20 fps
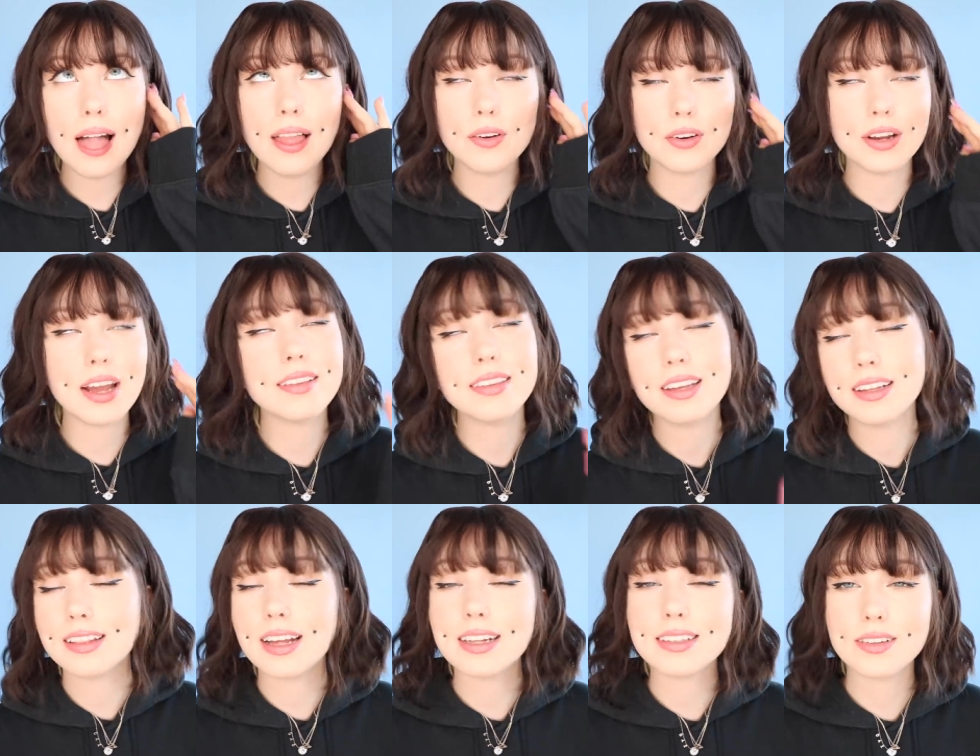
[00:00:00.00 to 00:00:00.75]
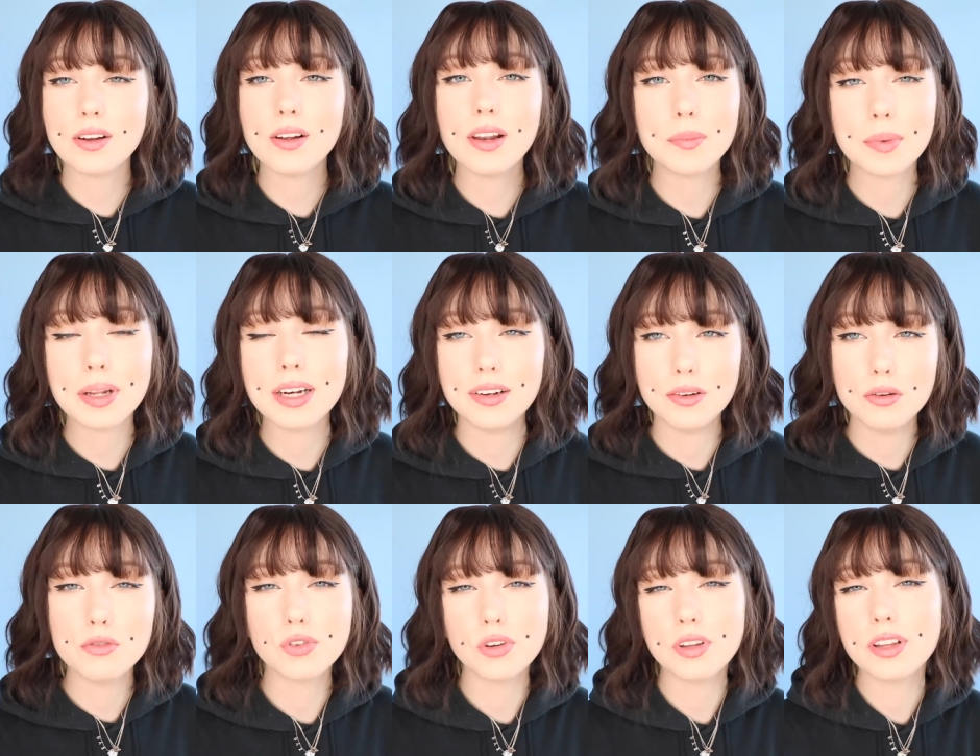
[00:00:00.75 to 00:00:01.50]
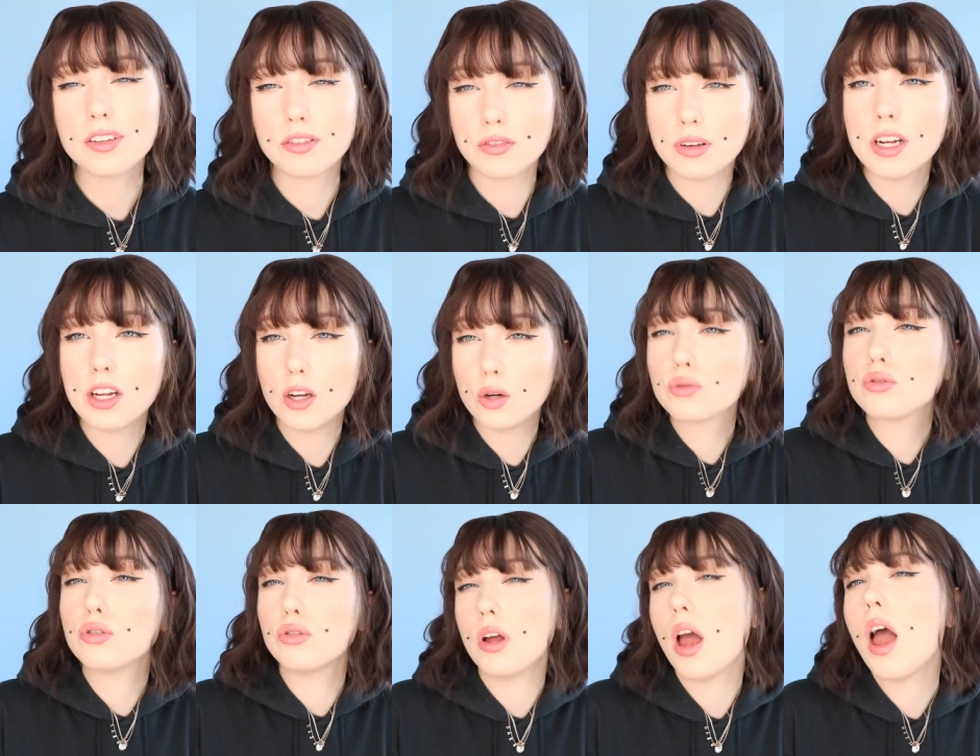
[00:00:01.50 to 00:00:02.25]
Okay, I think that's all I'm gonna do for this video
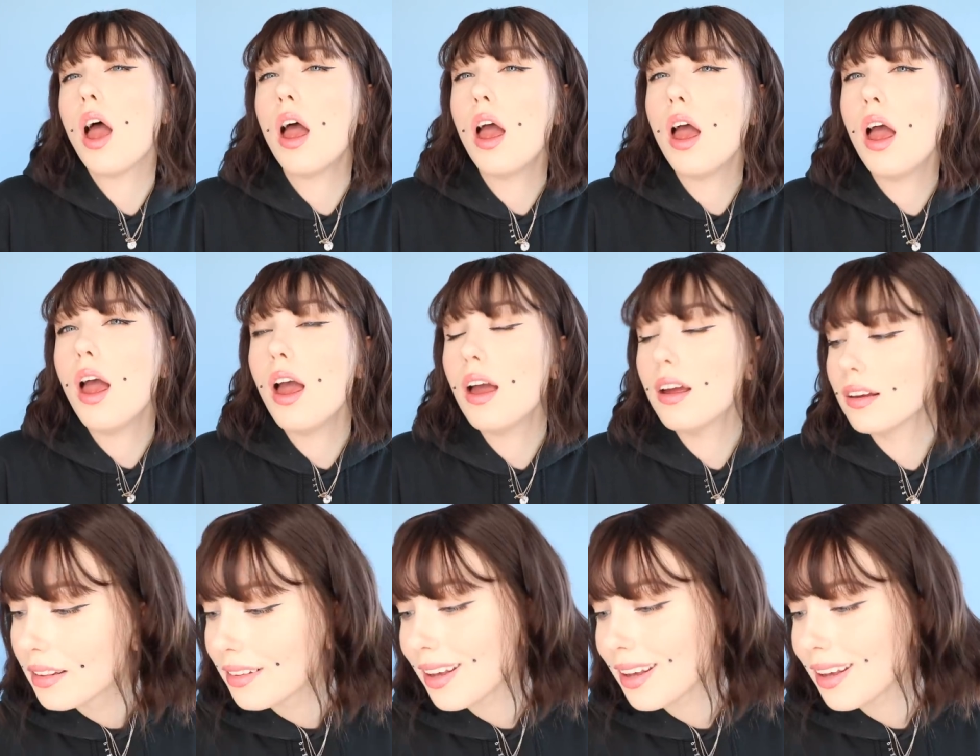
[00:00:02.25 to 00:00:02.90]
today.